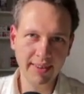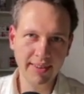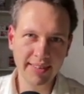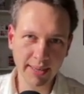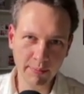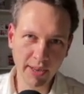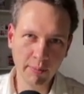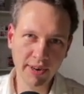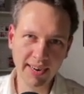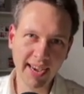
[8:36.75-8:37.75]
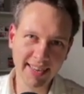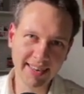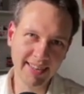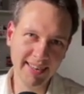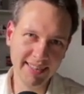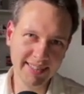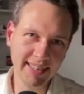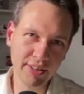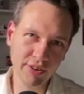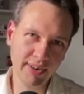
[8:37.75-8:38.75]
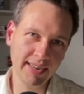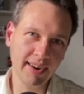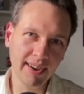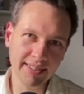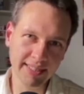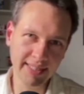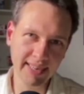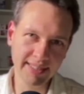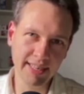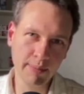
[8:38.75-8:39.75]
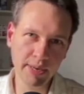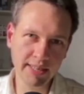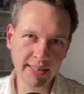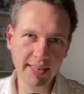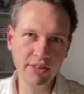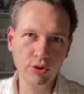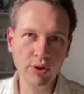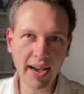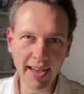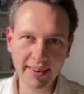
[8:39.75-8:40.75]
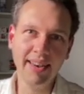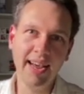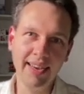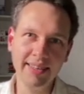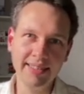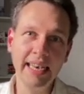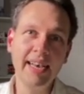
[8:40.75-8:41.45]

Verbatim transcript: Tip number nine is that you can ask ChatGPT to analyze